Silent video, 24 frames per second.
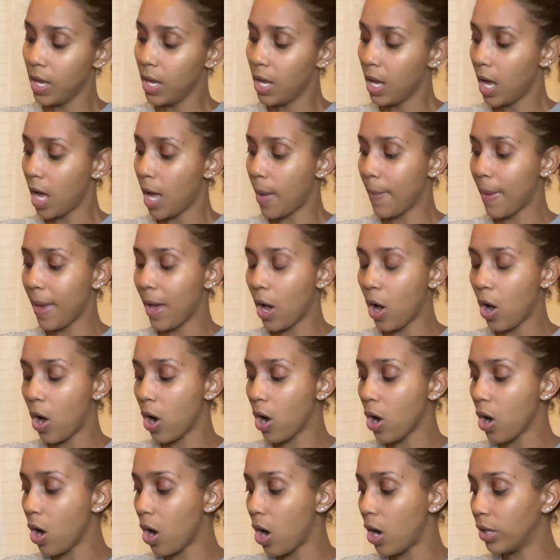at all
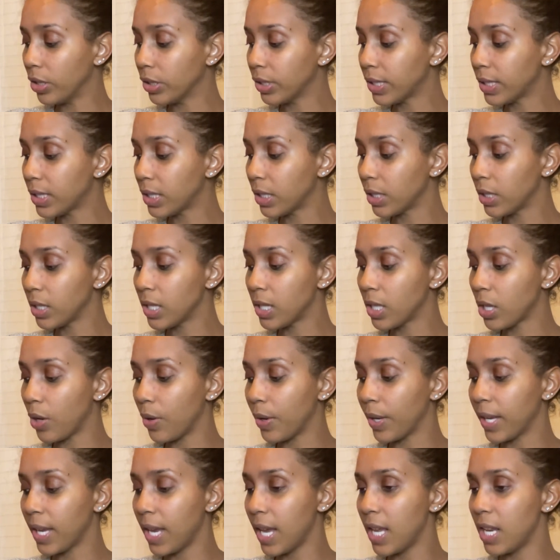cost. So
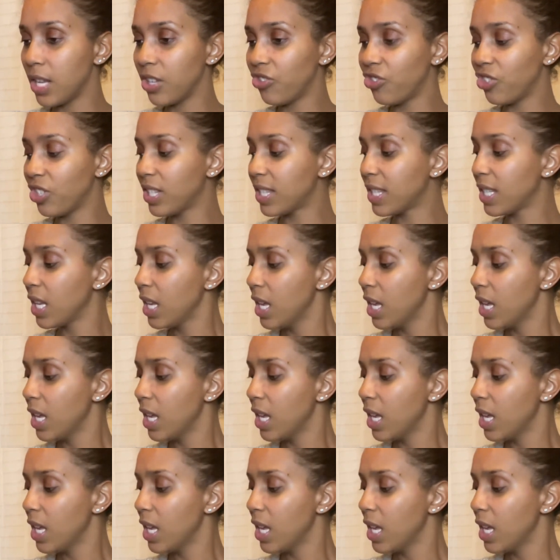again, it's just,